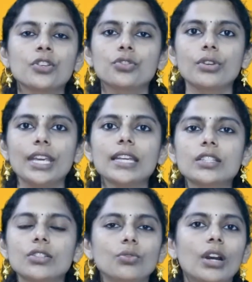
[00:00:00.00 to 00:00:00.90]
So
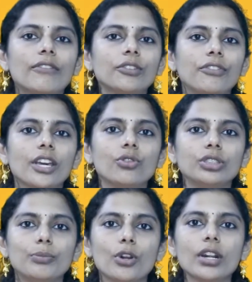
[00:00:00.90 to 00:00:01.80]
yes, you have to figure out
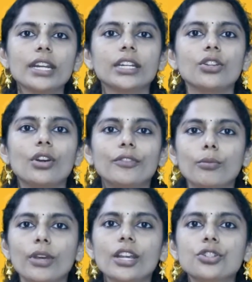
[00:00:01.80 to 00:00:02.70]
the product and you have to
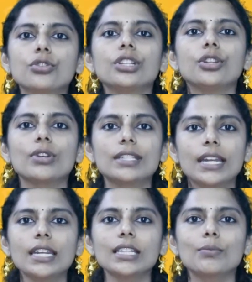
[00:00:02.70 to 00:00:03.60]
make sure that you are
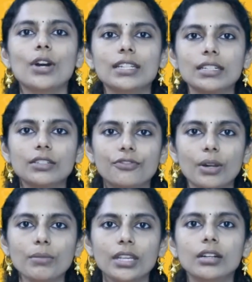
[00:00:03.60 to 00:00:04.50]
sending the parcels
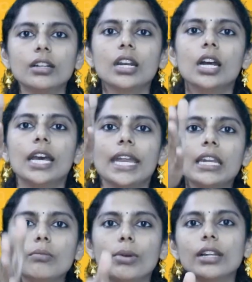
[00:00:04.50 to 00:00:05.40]
from here
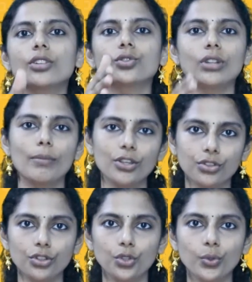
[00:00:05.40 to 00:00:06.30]
in bulk to
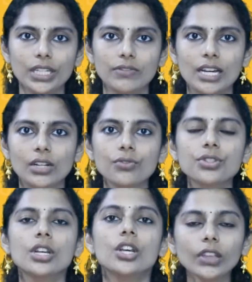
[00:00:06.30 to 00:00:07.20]
Amazon US
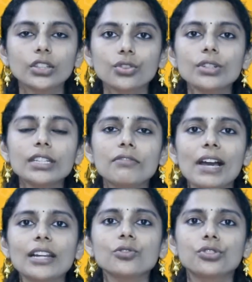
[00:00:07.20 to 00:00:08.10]
warehouse so that the
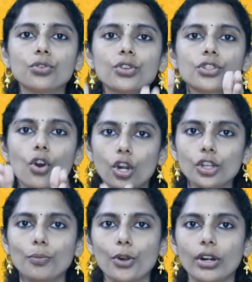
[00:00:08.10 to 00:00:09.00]
warehouse stores all
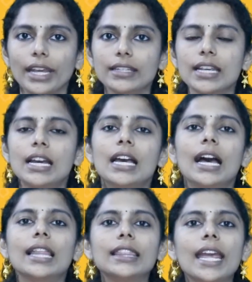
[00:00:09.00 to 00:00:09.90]
your products
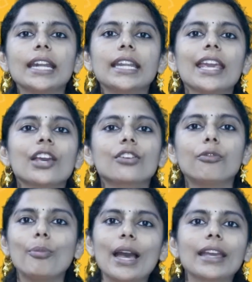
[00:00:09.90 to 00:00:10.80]
and they take care
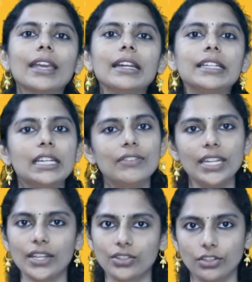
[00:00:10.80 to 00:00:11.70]
of packing,
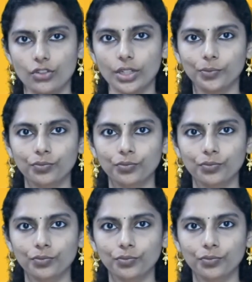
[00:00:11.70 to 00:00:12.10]
delivery, etc.